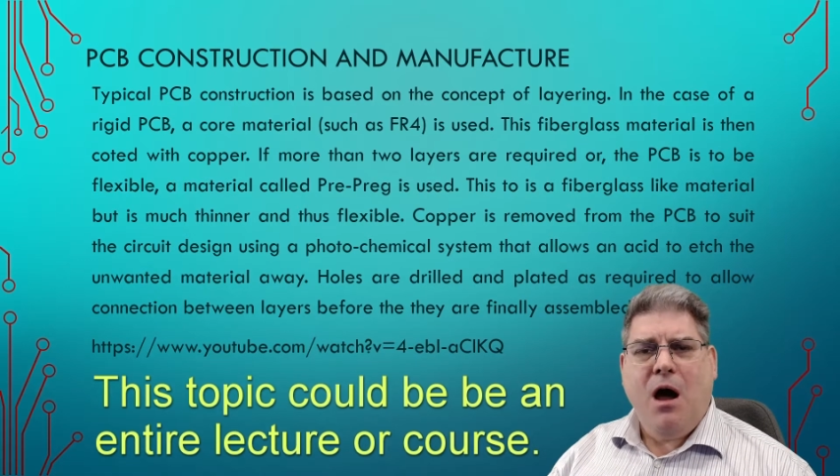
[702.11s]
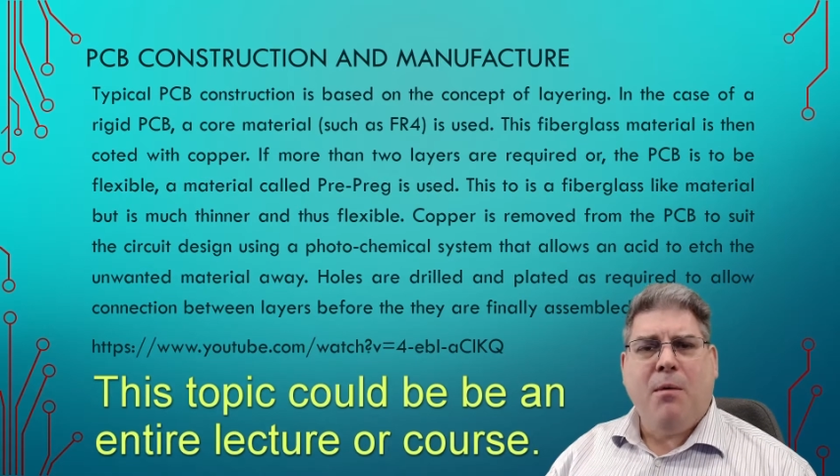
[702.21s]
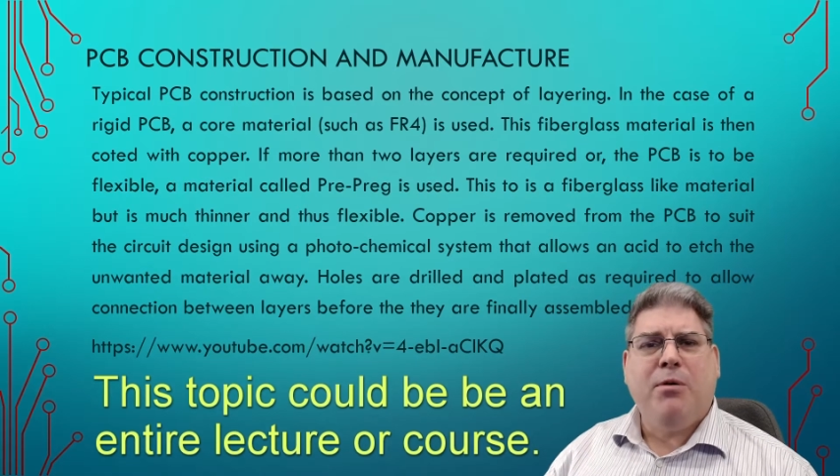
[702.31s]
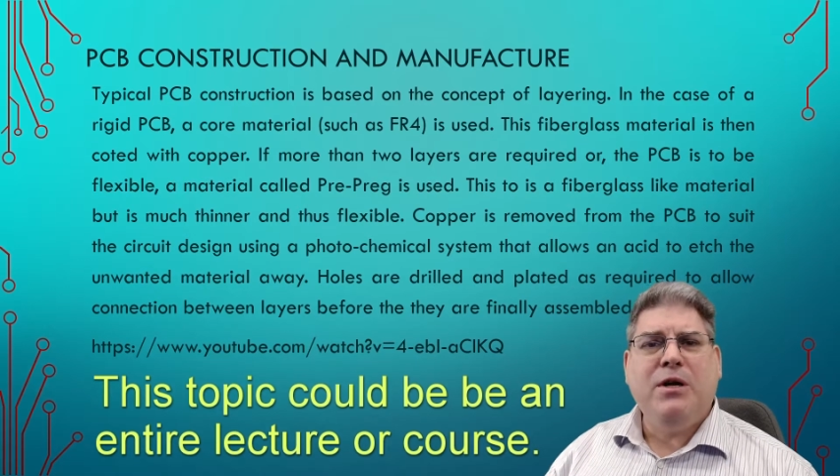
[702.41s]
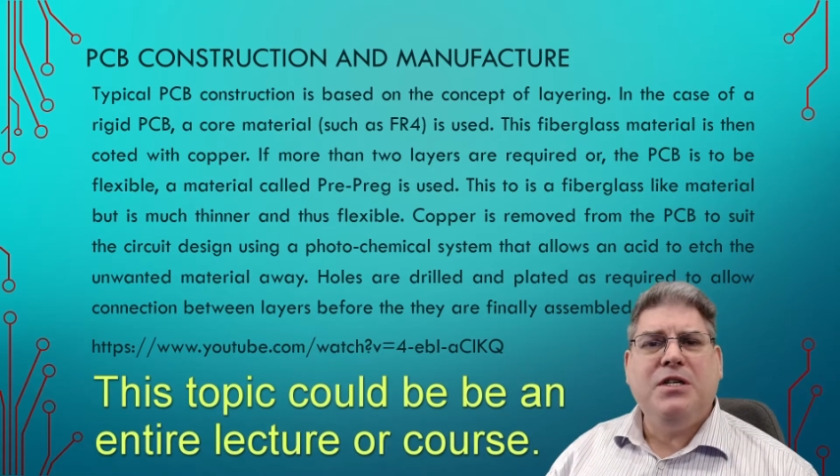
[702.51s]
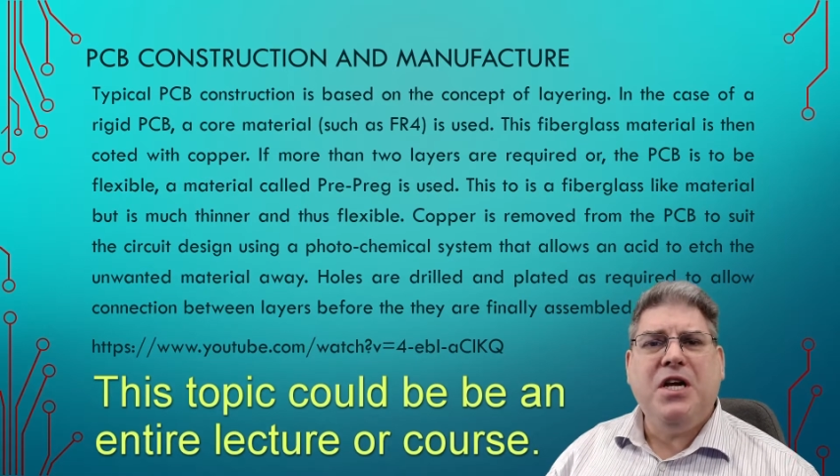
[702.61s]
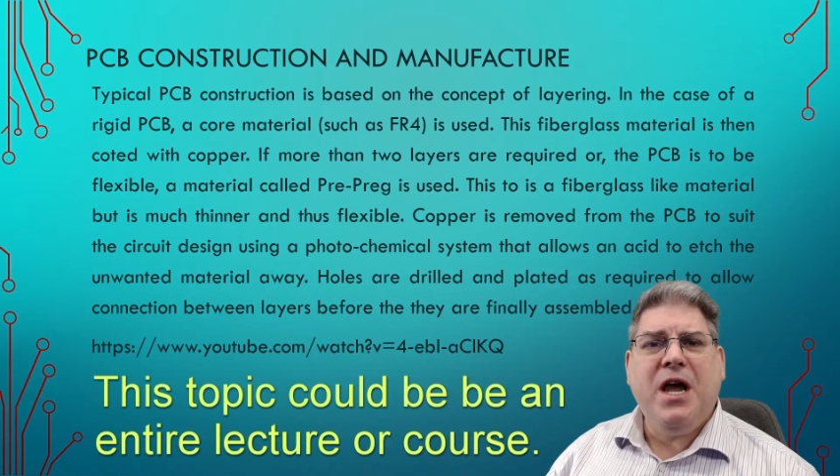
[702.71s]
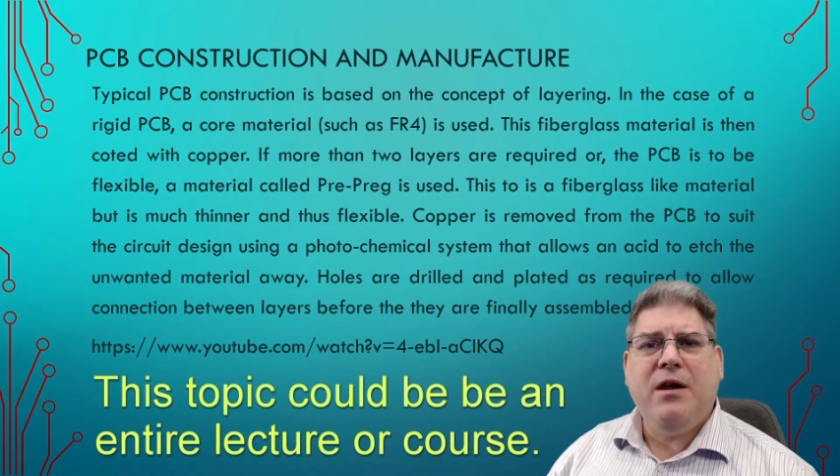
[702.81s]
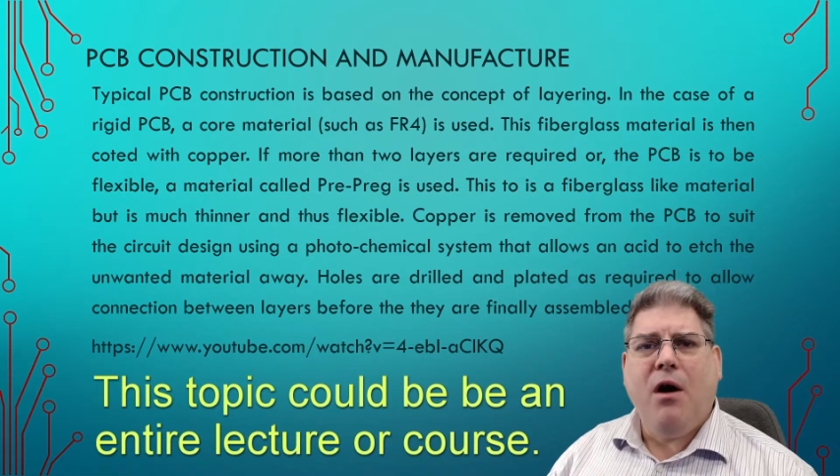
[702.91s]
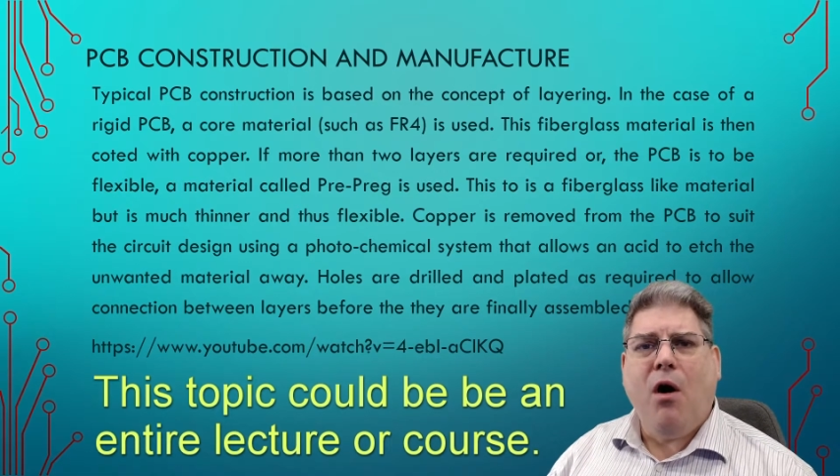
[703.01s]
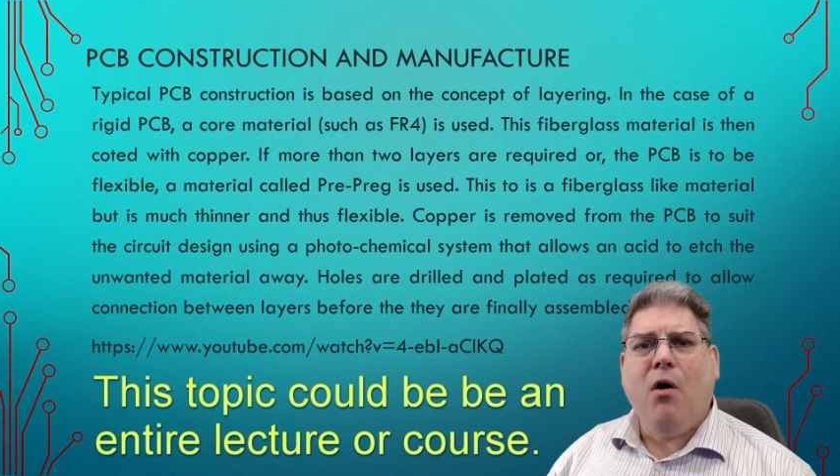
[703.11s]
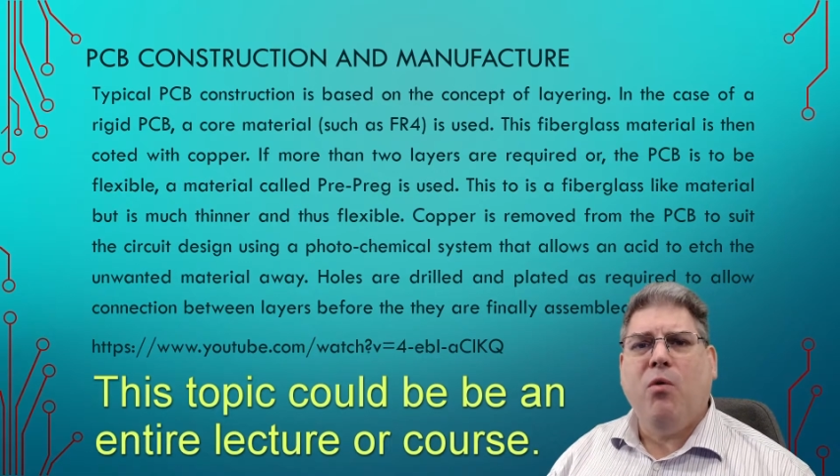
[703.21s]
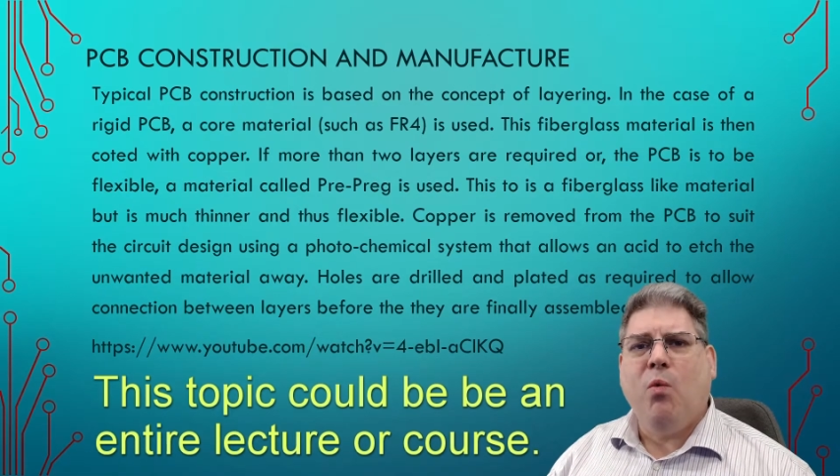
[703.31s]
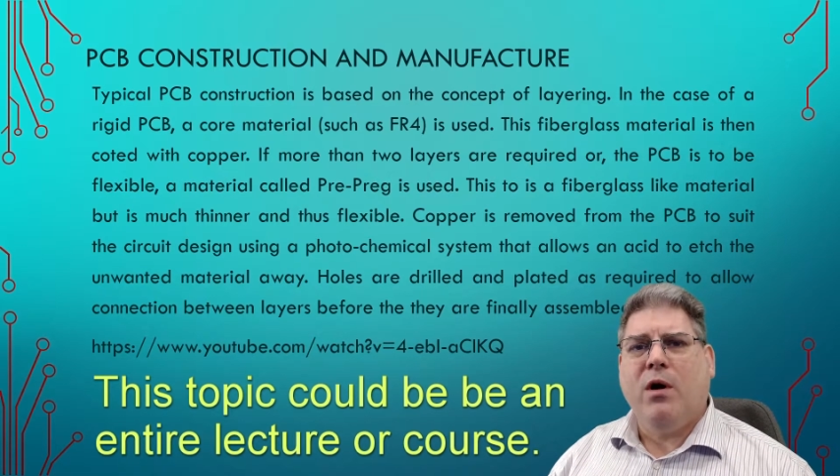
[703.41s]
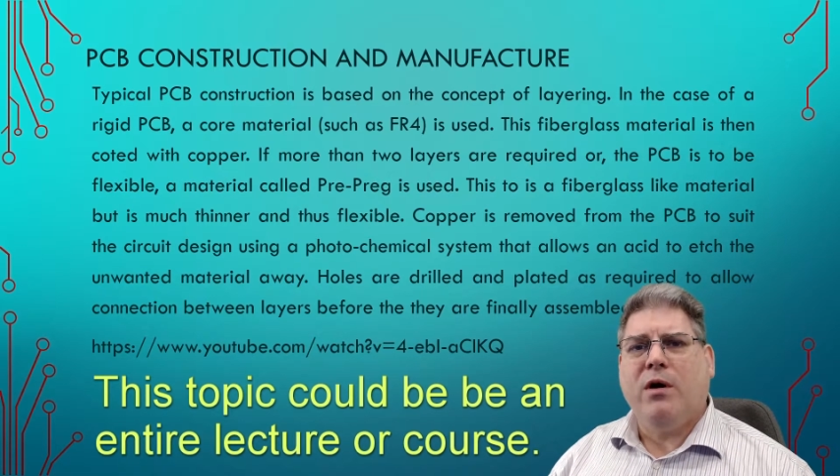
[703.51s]
appreciate all
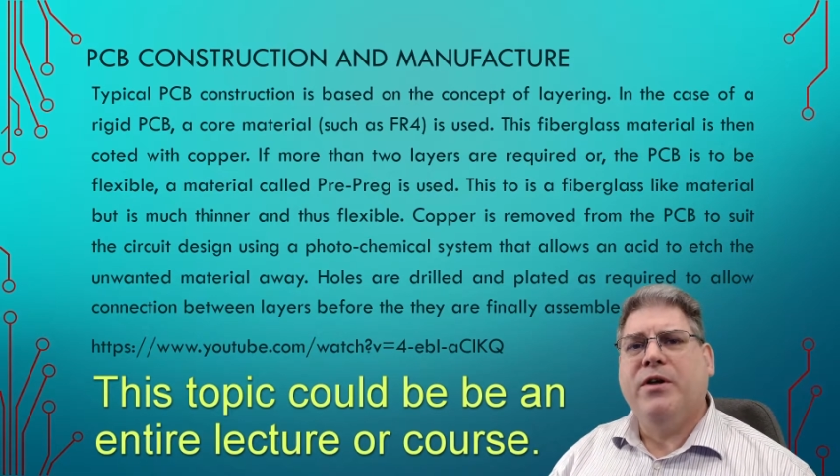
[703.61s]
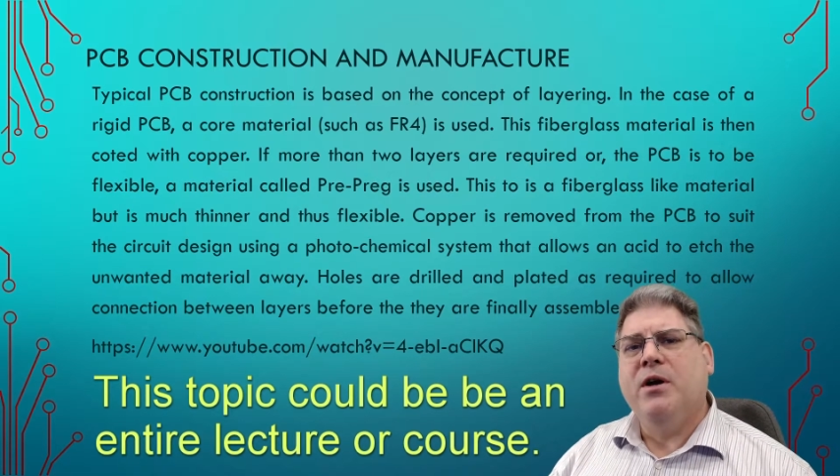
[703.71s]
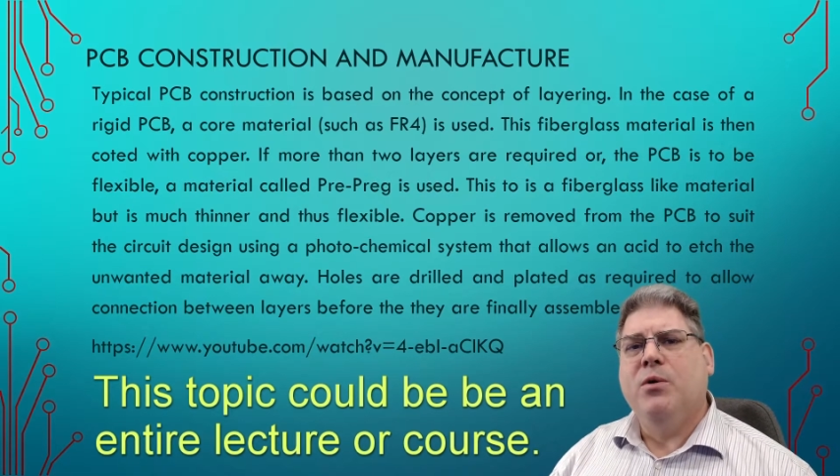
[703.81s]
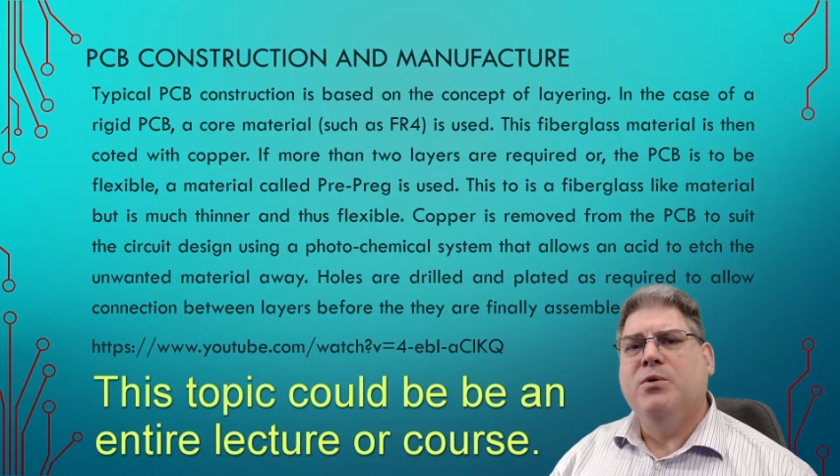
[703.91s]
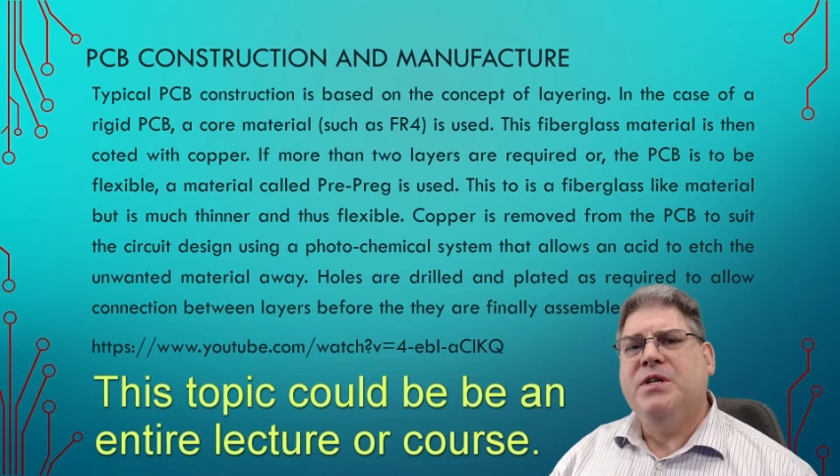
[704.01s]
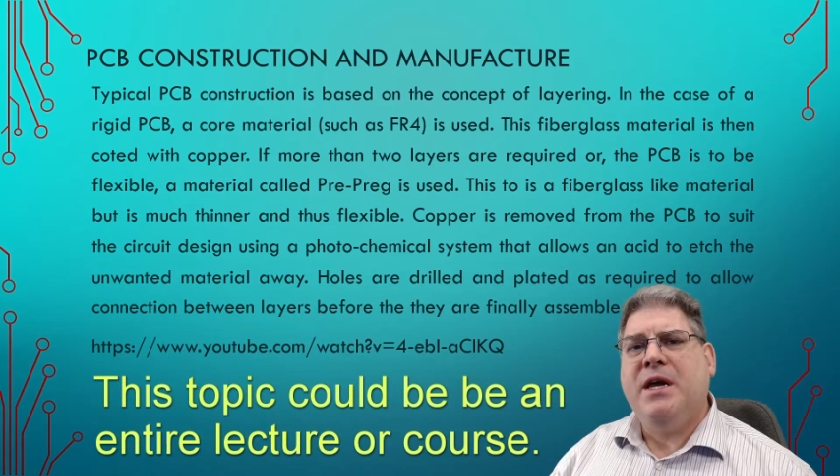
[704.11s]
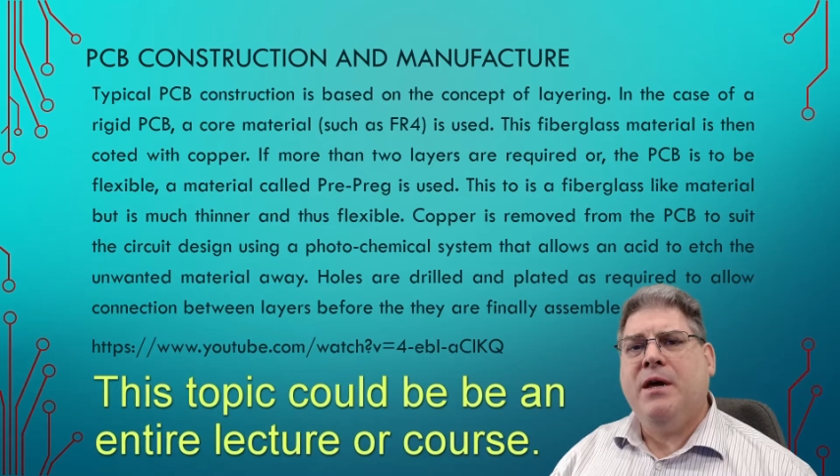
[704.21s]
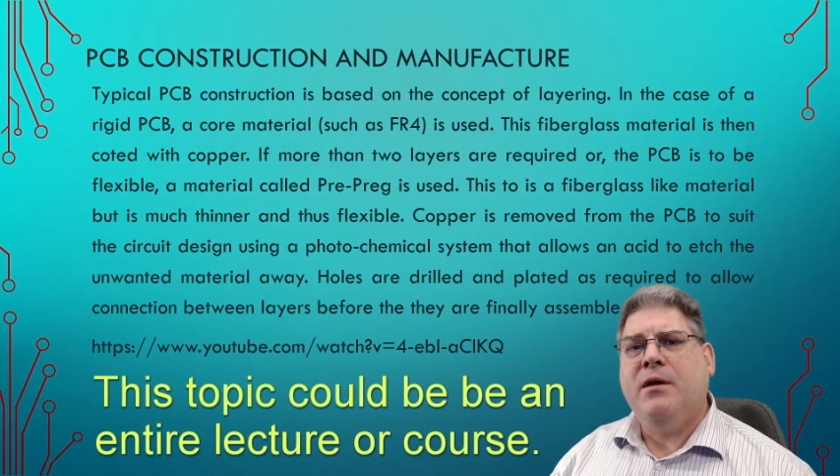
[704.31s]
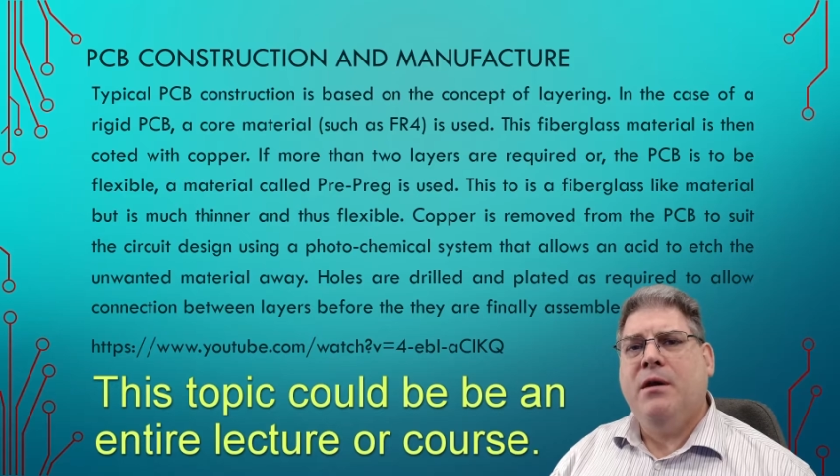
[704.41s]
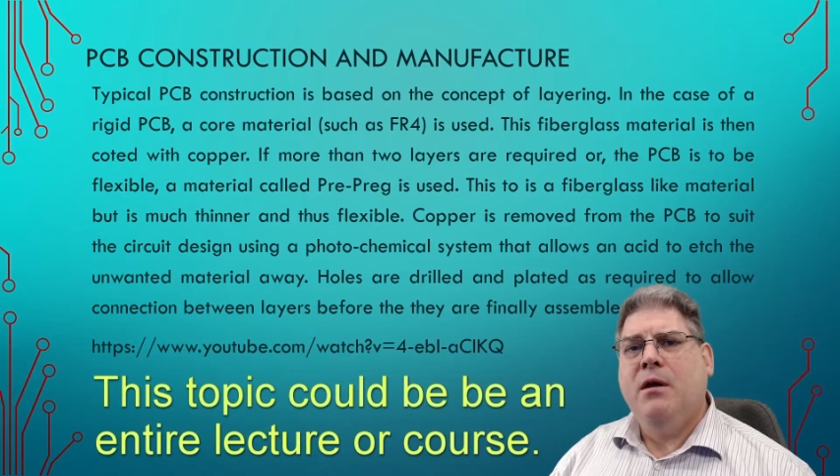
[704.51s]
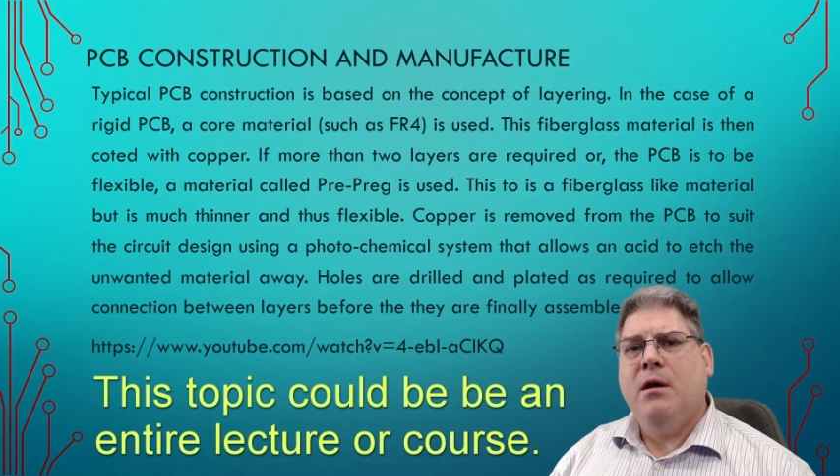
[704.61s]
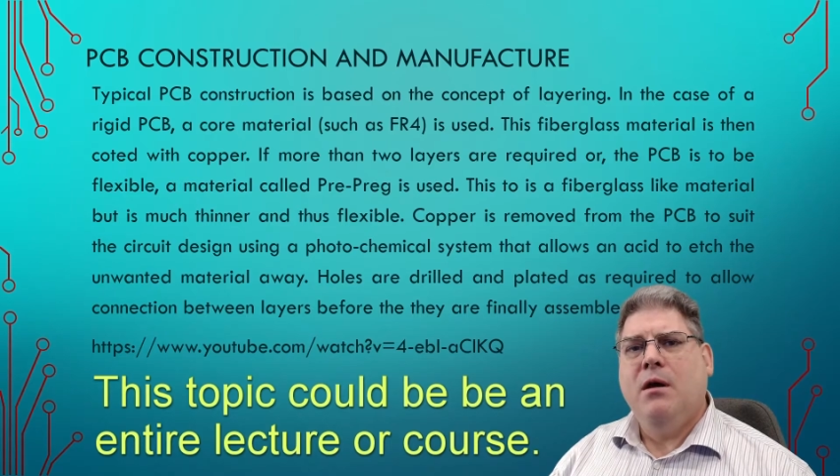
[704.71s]
the work that goes in